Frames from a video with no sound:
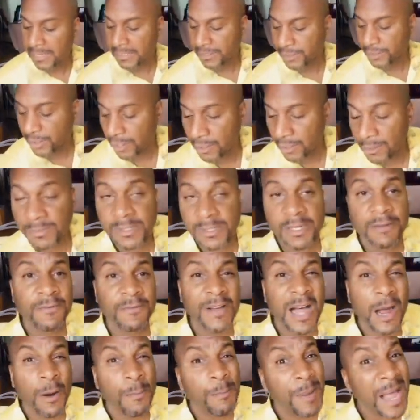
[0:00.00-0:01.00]
in terms of
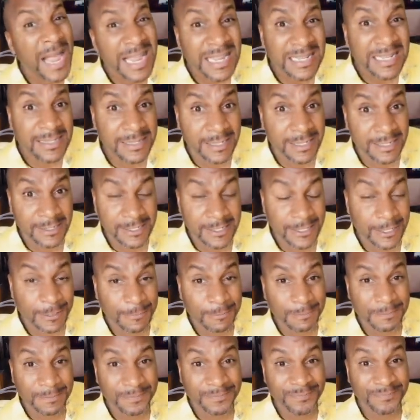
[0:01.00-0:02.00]
our biases
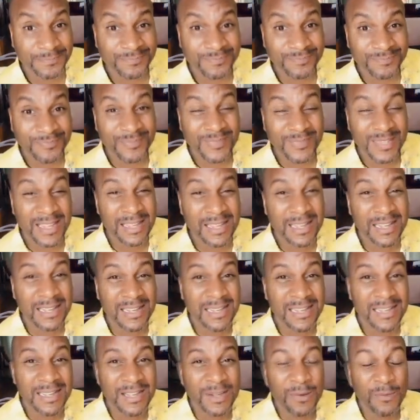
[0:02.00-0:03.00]

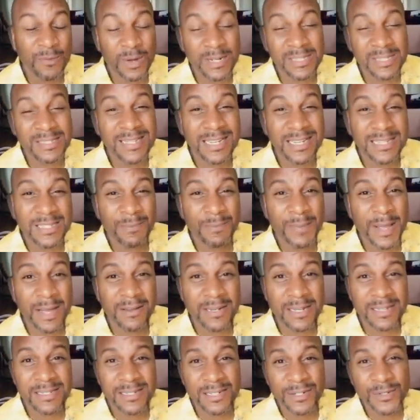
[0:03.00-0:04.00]
what it says about
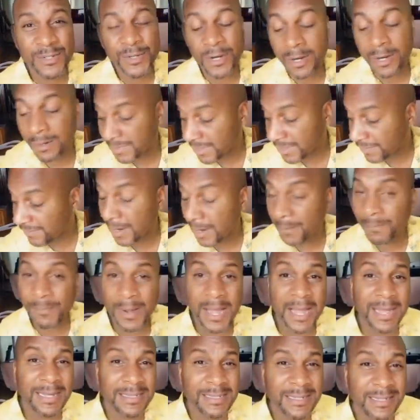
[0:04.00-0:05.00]
us in terms of our
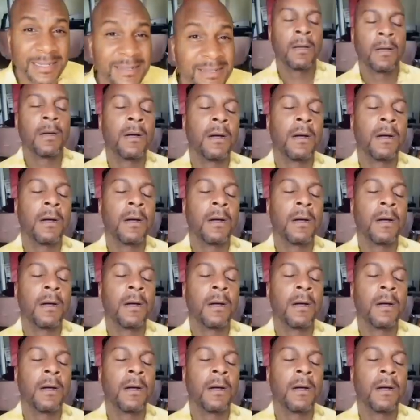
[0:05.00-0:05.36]
biases